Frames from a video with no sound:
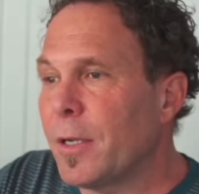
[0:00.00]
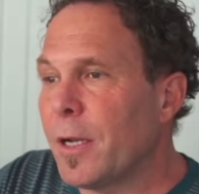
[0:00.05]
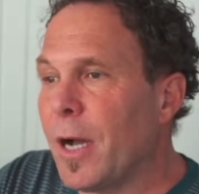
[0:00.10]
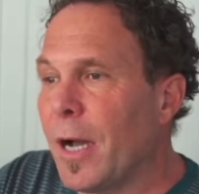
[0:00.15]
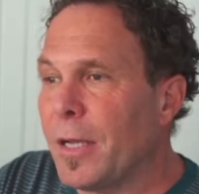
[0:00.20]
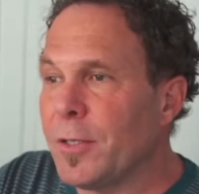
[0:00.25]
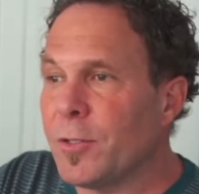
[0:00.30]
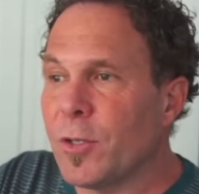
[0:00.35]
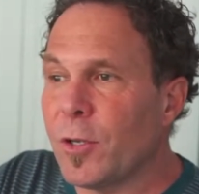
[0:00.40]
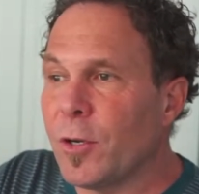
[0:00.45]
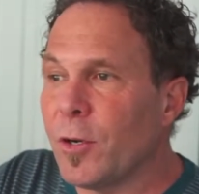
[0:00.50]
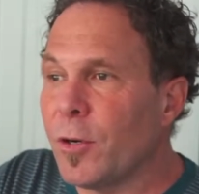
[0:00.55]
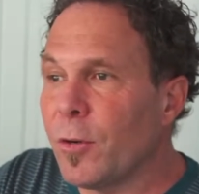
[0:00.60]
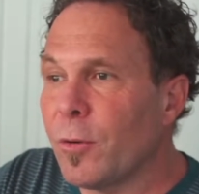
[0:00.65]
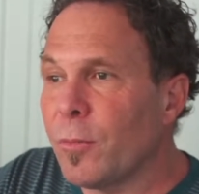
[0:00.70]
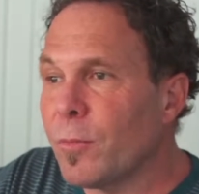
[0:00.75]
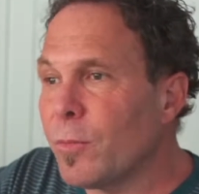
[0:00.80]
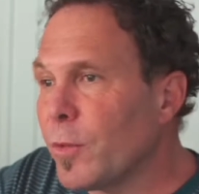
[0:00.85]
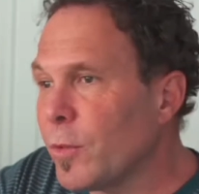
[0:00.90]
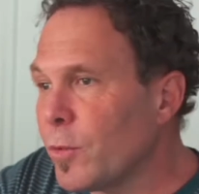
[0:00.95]
Kites that
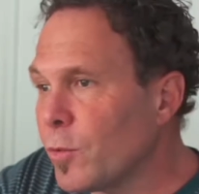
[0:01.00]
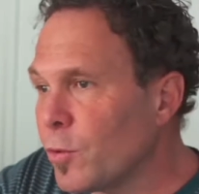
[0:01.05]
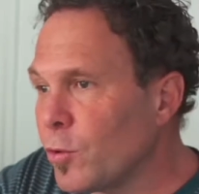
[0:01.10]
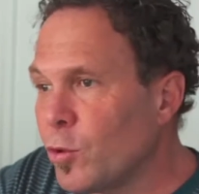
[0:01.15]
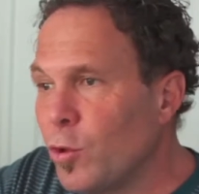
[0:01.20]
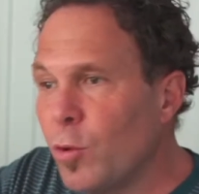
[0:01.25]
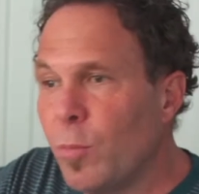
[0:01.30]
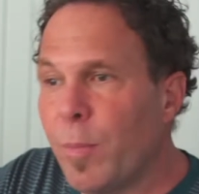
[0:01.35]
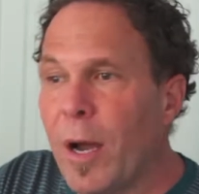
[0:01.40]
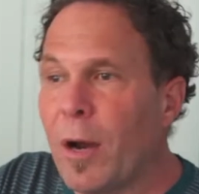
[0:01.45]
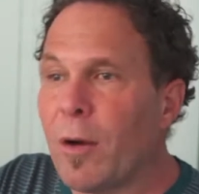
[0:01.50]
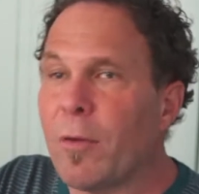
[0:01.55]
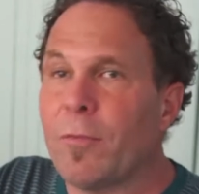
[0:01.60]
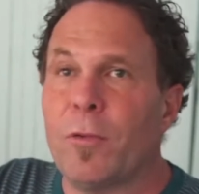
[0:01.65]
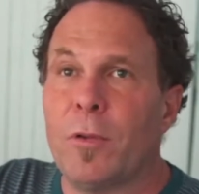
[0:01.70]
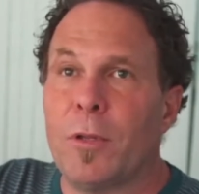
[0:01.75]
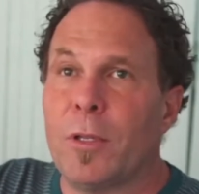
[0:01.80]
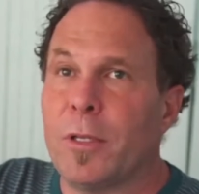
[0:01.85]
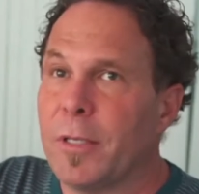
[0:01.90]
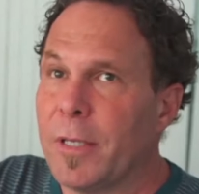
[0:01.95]
are too
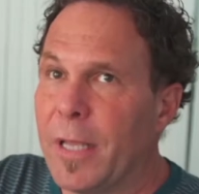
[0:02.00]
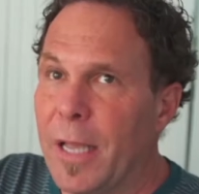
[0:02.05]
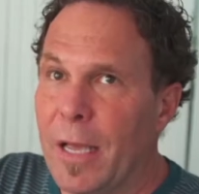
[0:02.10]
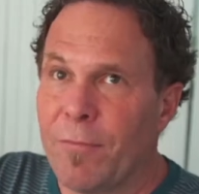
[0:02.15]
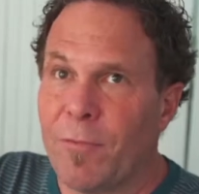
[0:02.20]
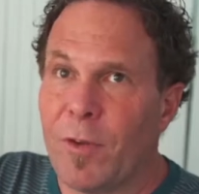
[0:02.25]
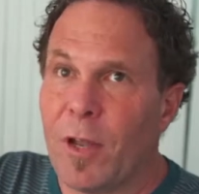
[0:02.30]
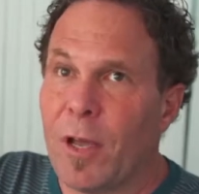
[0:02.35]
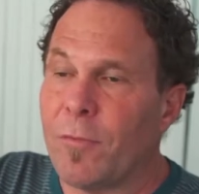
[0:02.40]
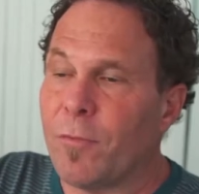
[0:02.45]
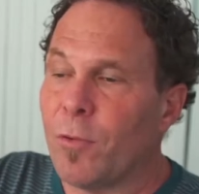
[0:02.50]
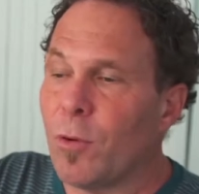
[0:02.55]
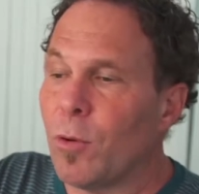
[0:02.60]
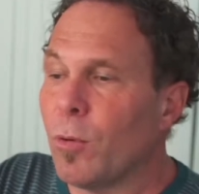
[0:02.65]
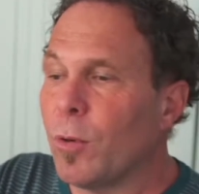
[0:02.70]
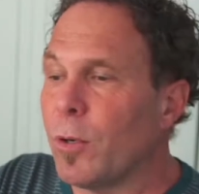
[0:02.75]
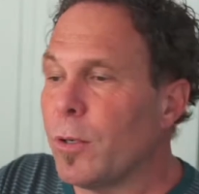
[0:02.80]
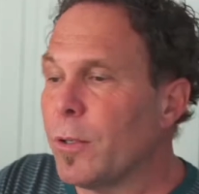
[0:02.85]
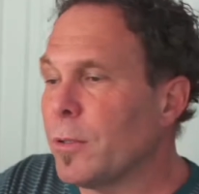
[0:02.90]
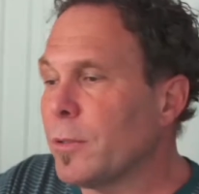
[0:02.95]
powerful, that can't fly
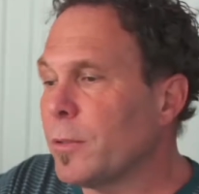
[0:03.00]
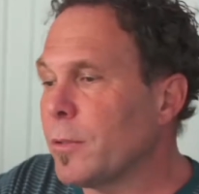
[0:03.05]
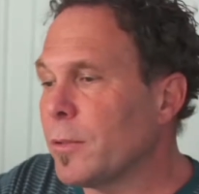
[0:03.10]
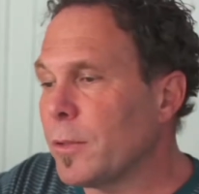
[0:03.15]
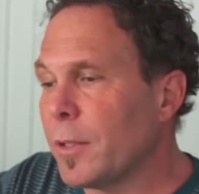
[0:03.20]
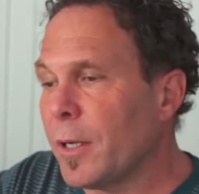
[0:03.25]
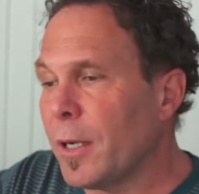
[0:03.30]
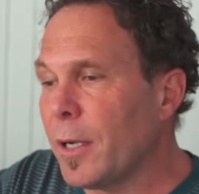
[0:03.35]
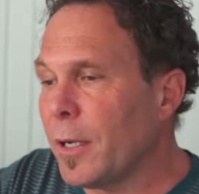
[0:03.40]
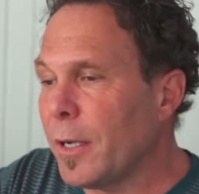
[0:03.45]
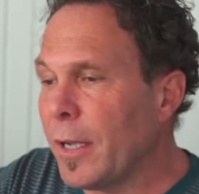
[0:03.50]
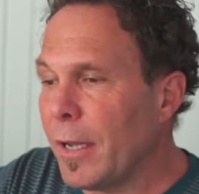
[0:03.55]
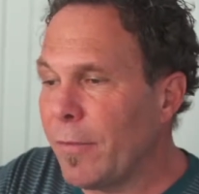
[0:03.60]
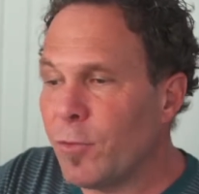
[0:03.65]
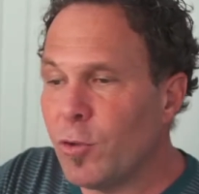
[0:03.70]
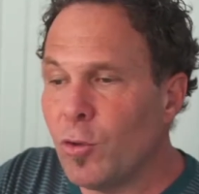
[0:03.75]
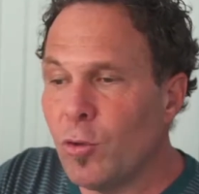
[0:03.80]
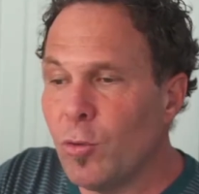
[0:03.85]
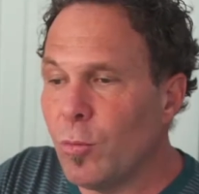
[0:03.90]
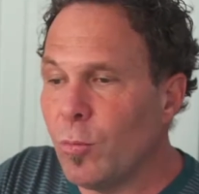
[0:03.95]
forward,
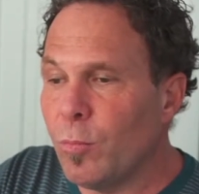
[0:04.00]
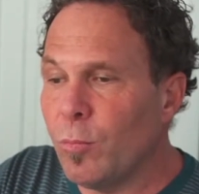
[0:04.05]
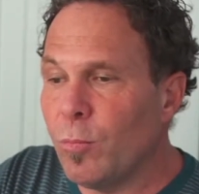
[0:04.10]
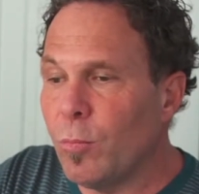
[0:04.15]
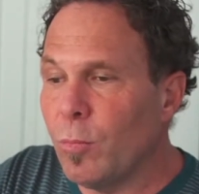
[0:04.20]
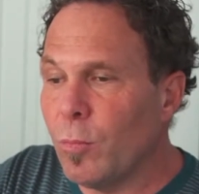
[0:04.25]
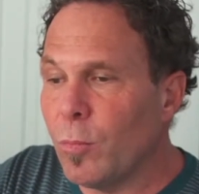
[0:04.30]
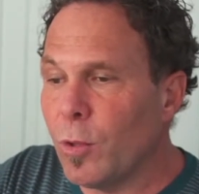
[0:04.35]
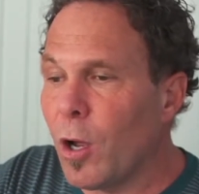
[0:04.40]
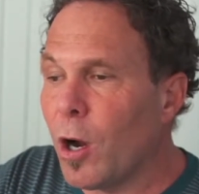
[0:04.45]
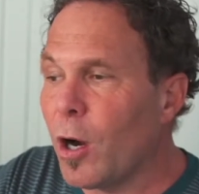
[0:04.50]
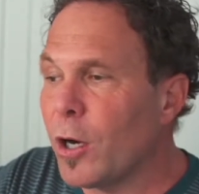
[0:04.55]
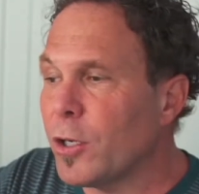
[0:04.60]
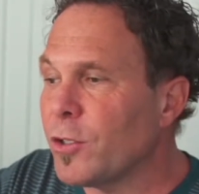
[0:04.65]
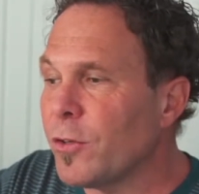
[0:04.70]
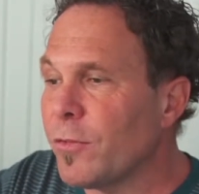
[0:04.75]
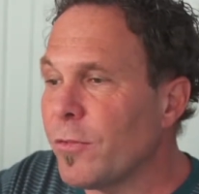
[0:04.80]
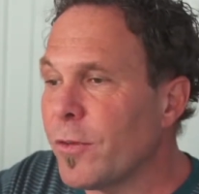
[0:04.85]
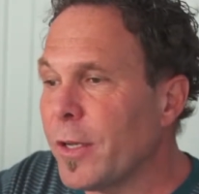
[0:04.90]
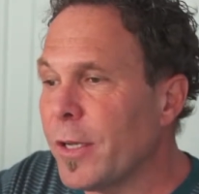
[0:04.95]
have too
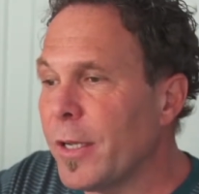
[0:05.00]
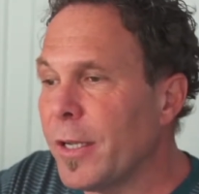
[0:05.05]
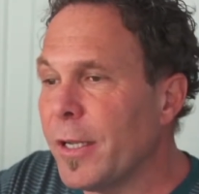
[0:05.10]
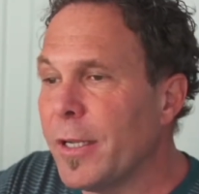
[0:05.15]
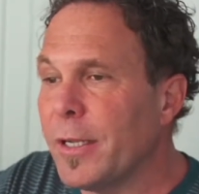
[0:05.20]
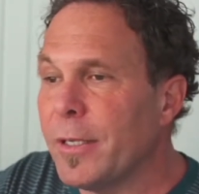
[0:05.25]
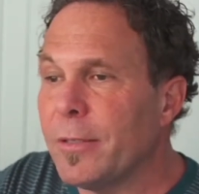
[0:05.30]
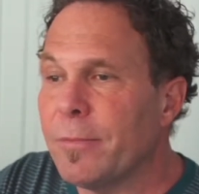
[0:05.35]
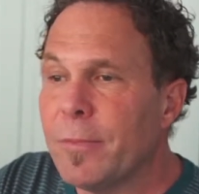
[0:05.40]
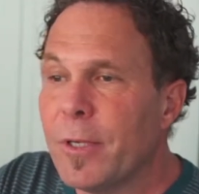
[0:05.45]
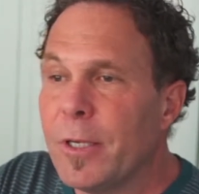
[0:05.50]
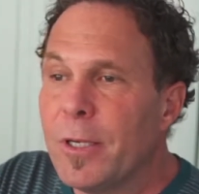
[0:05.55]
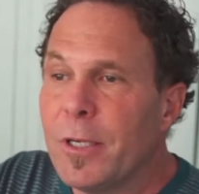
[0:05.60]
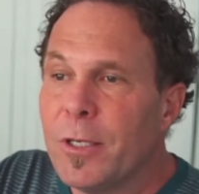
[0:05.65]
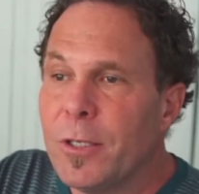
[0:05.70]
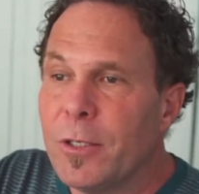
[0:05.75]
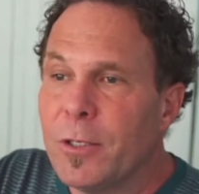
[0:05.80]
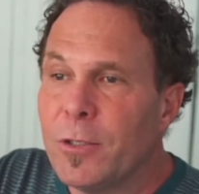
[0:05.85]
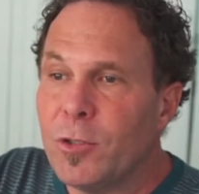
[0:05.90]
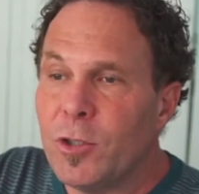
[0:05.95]
large of a
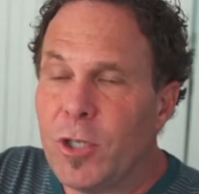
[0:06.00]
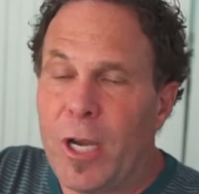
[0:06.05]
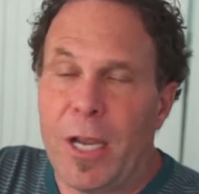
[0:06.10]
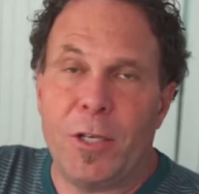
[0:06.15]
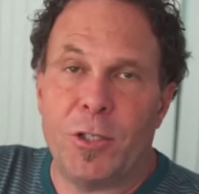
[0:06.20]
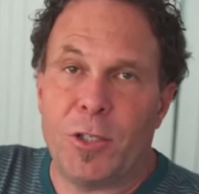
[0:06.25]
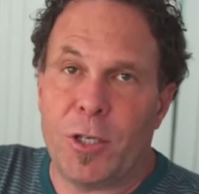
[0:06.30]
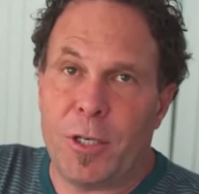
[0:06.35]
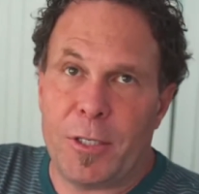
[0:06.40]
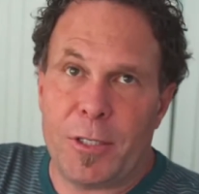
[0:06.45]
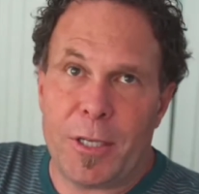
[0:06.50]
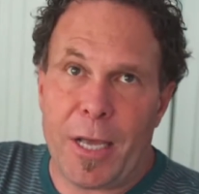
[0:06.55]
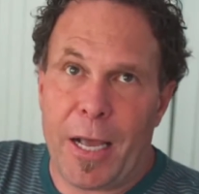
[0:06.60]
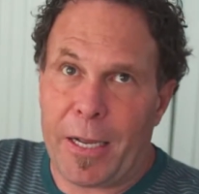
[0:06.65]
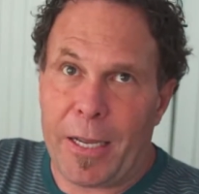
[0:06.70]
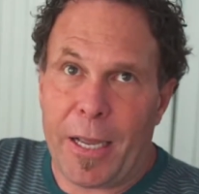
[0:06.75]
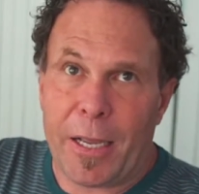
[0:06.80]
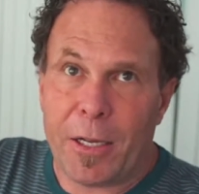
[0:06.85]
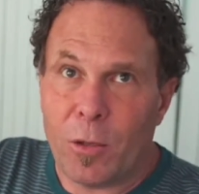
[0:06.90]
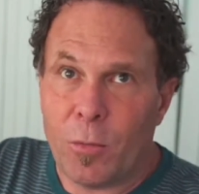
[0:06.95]
change in
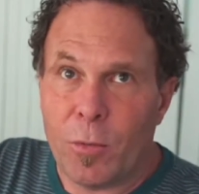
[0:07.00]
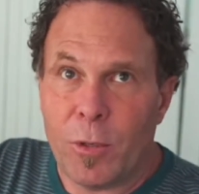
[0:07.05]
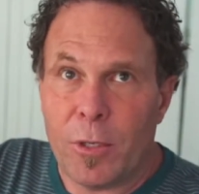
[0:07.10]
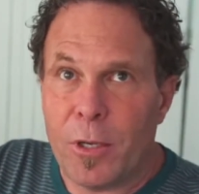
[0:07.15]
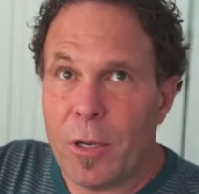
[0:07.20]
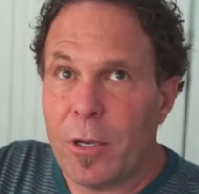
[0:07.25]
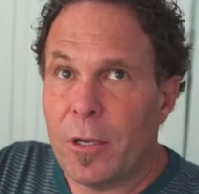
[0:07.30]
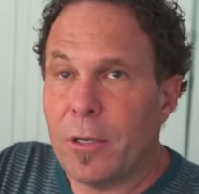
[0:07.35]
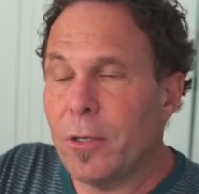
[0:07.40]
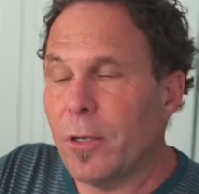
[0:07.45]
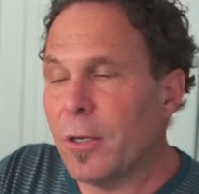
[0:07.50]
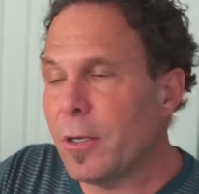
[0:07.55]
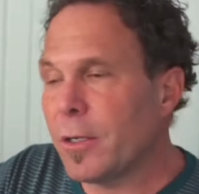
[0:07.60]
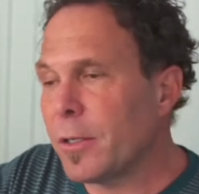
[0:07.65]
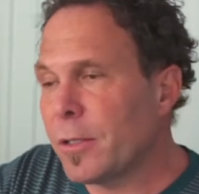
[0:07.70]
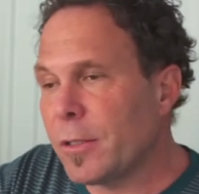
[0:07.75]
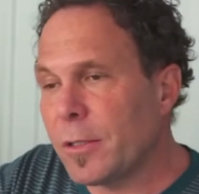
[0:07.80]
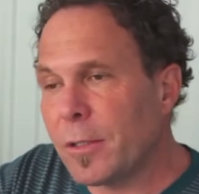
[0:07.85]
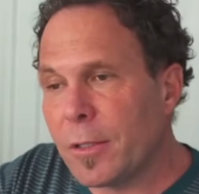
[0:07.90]
attack angle when you unhook,